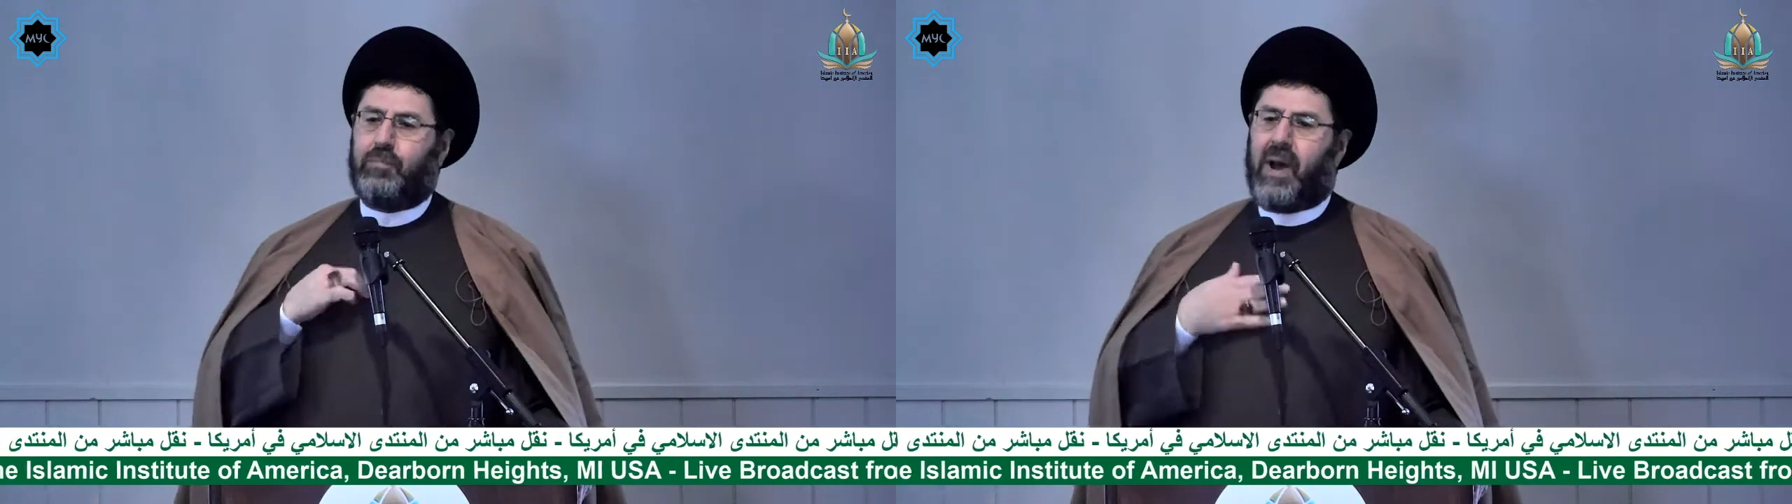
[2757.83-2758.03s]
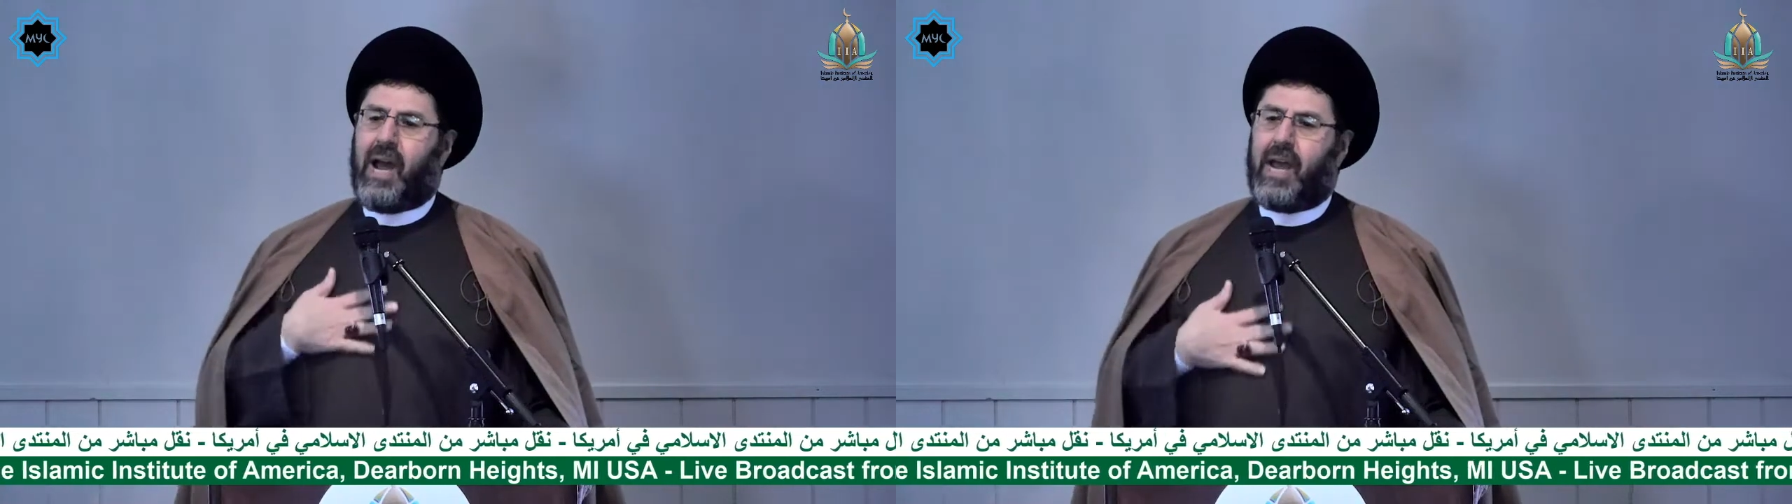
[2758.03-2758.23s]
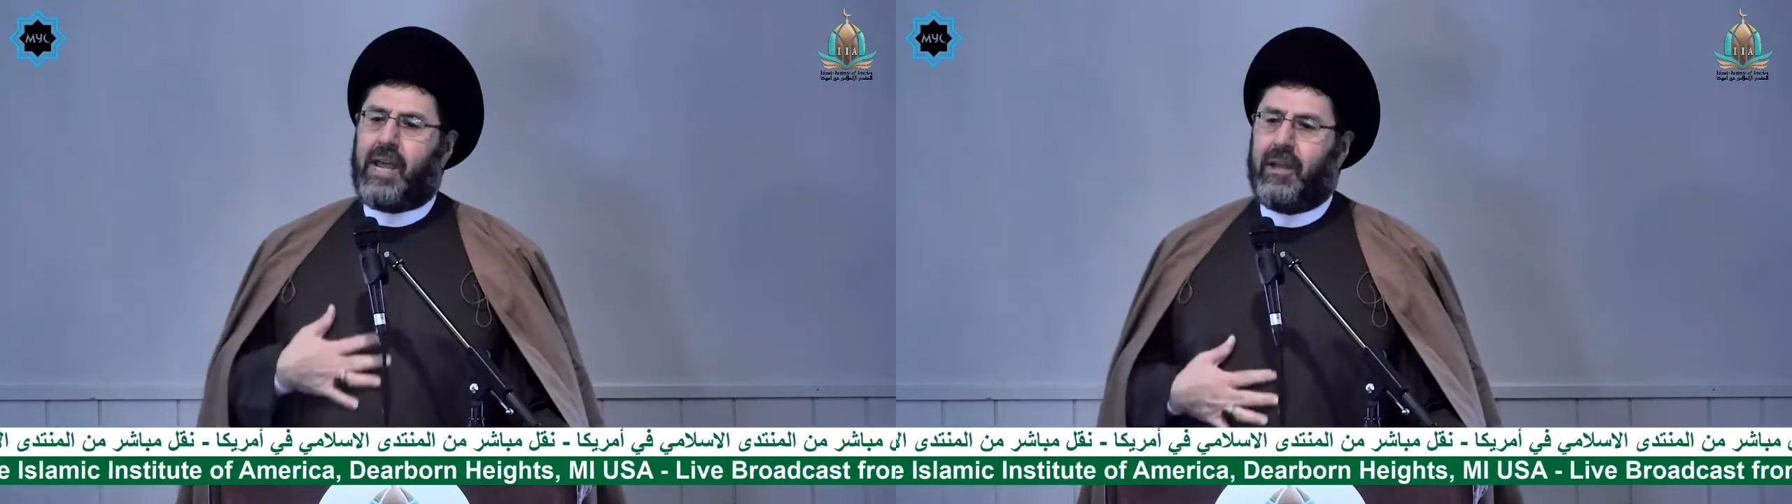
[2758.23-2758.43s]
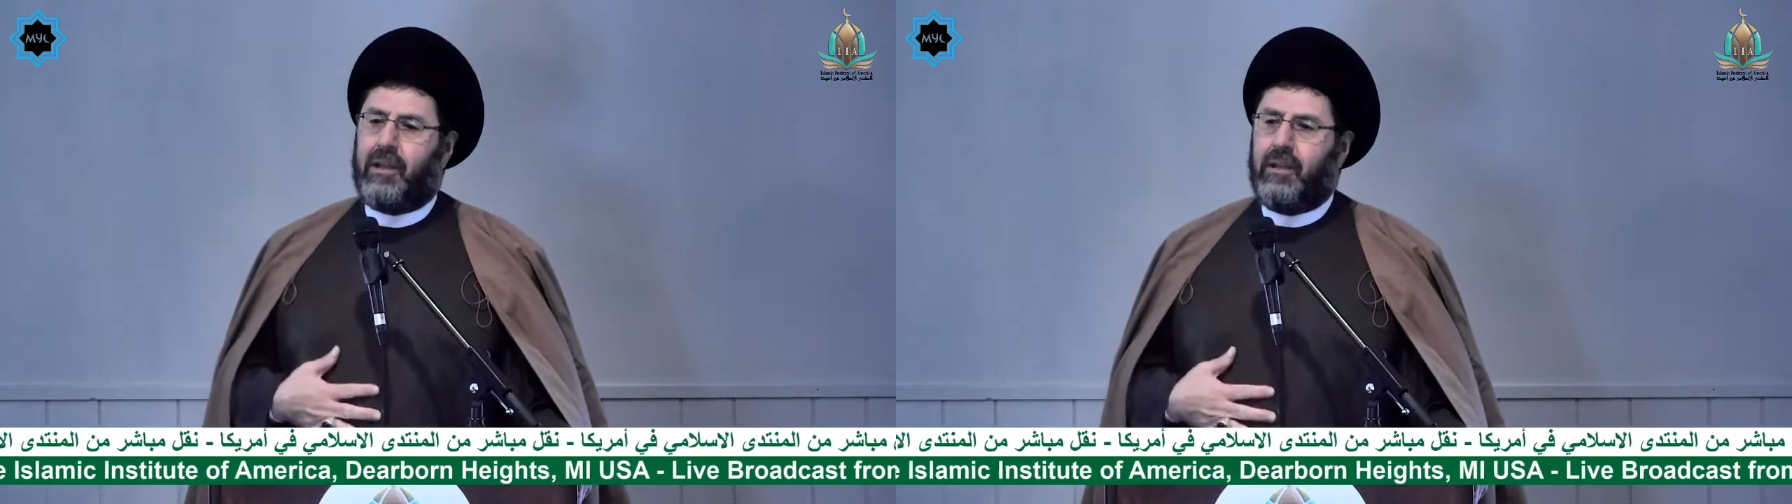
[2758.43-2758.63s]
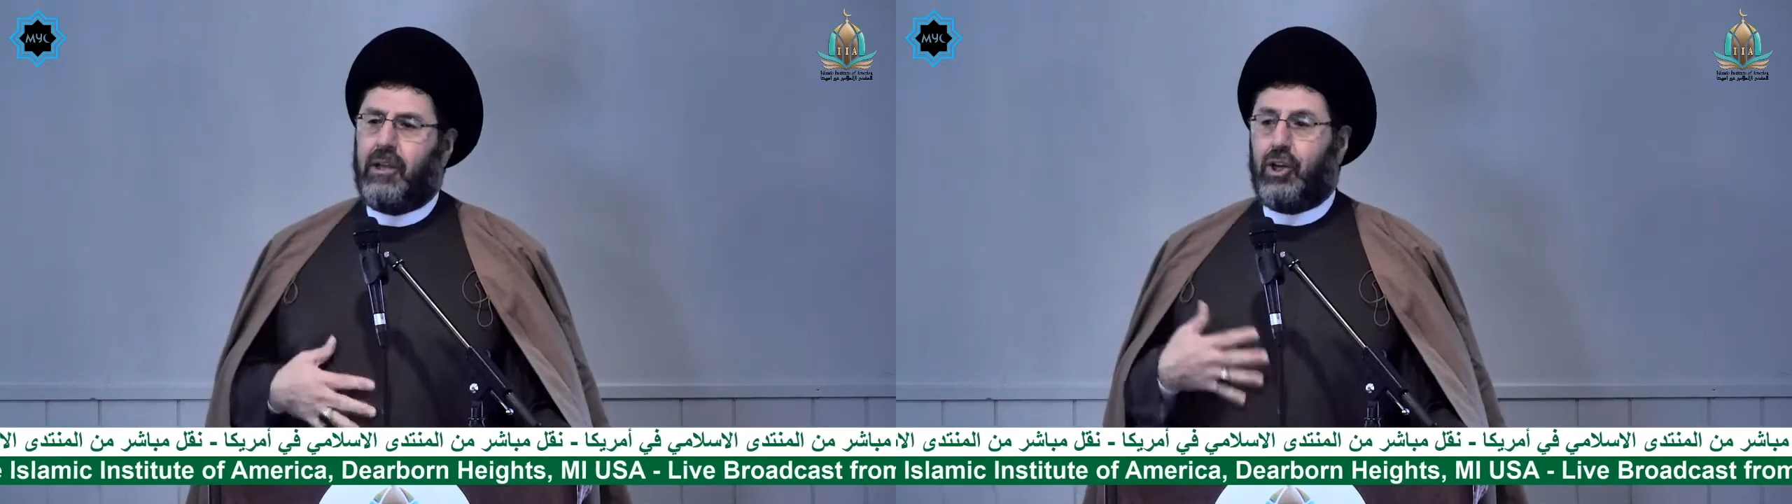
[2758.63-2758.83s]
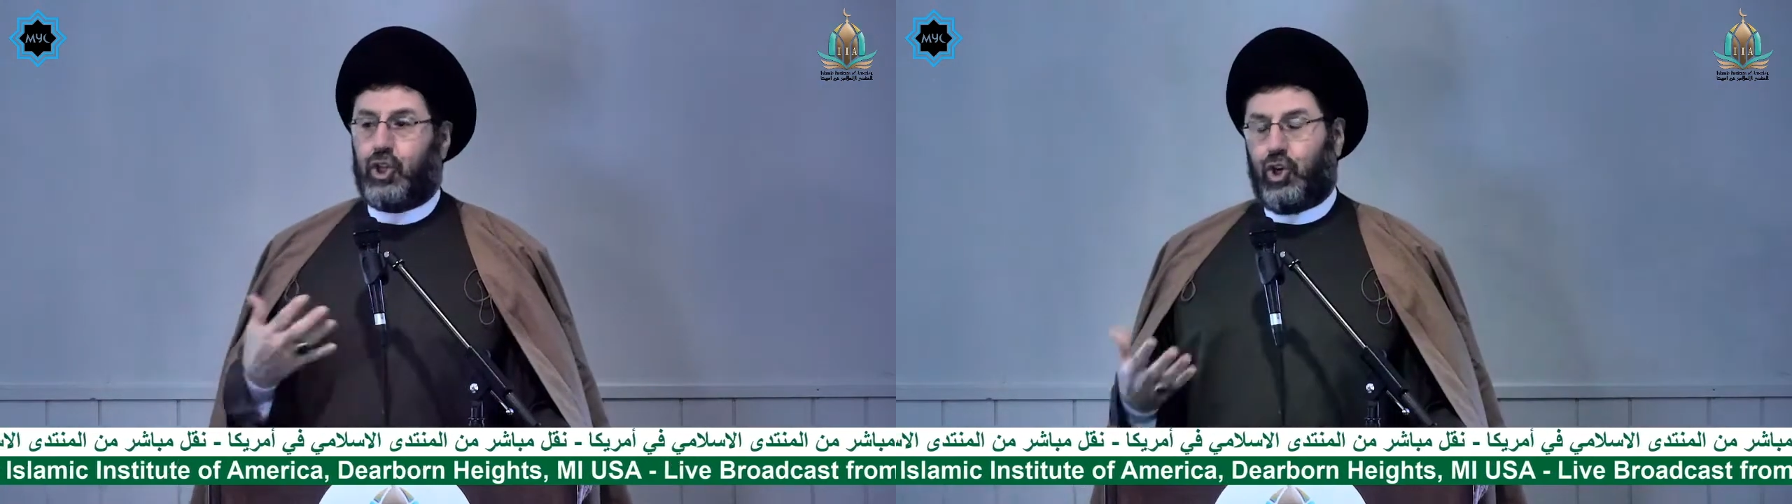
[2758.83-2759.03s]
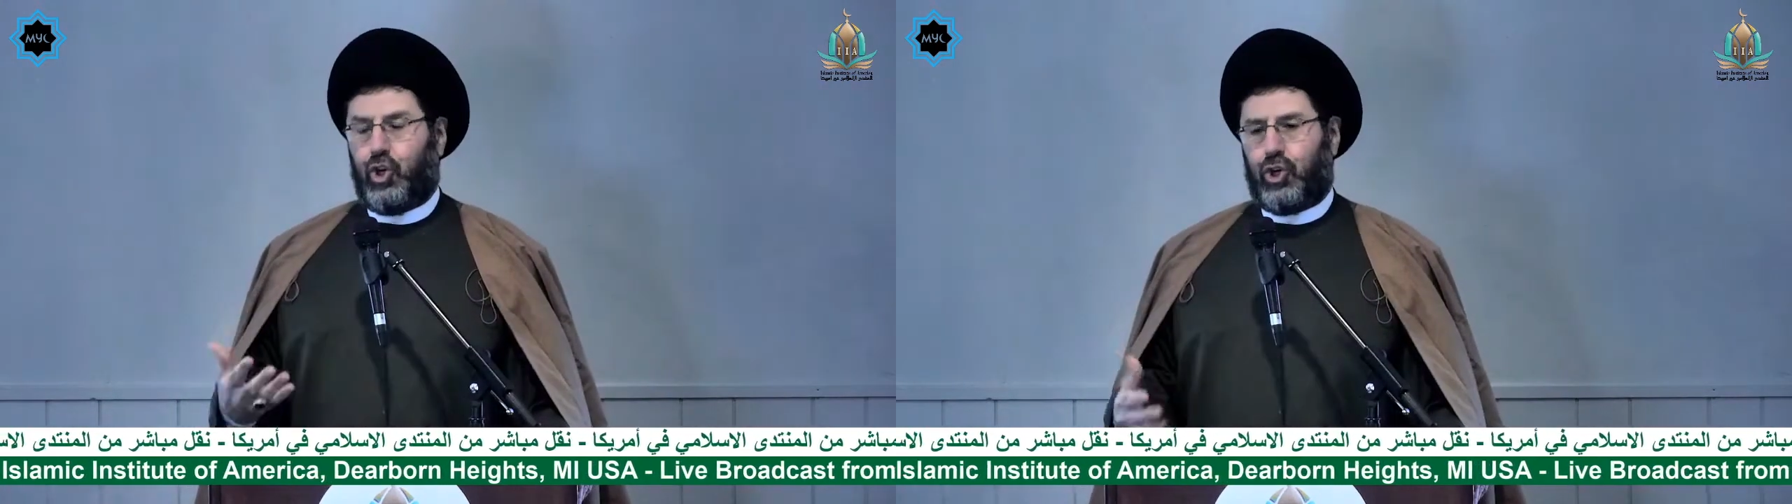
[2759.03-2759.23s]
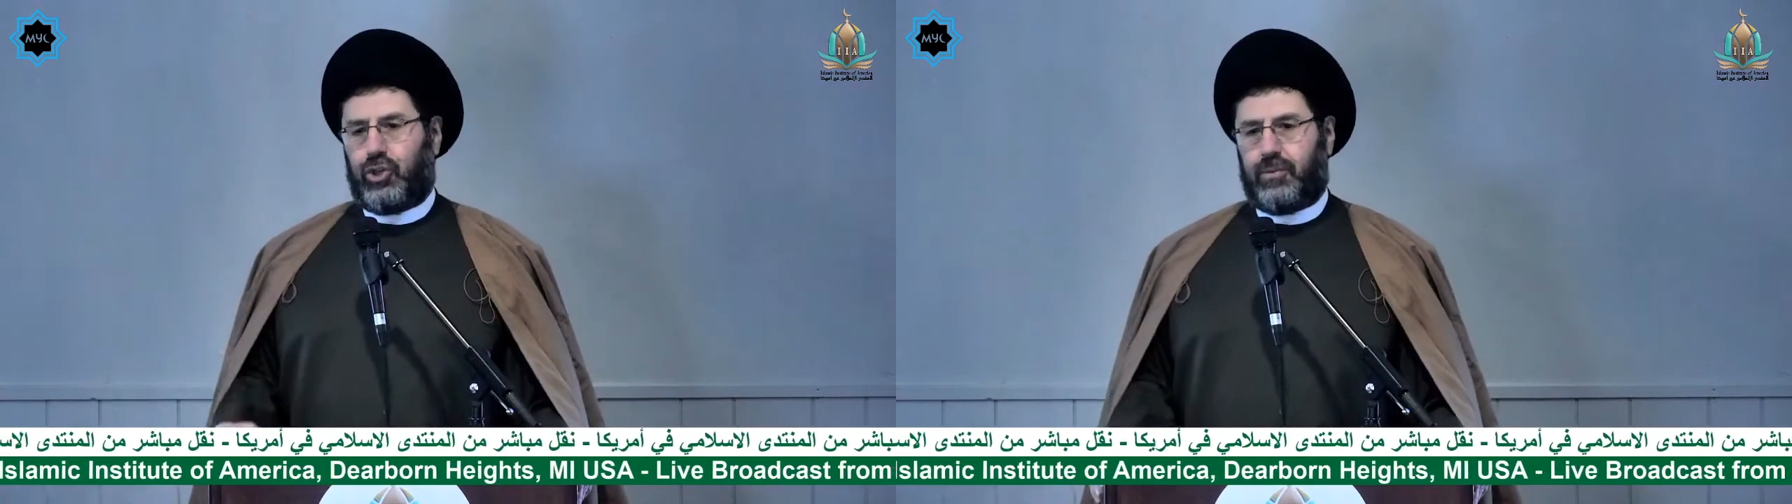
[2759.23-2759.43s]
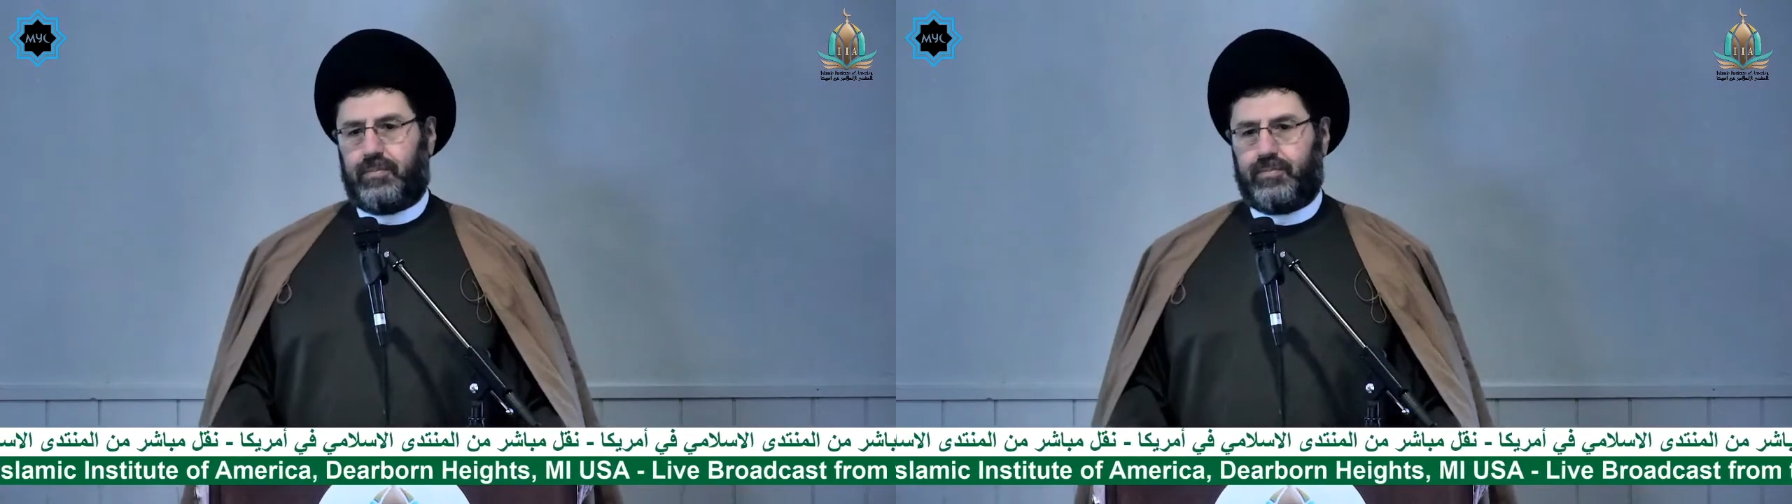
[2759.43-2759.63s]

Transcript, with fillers: buy a shirt.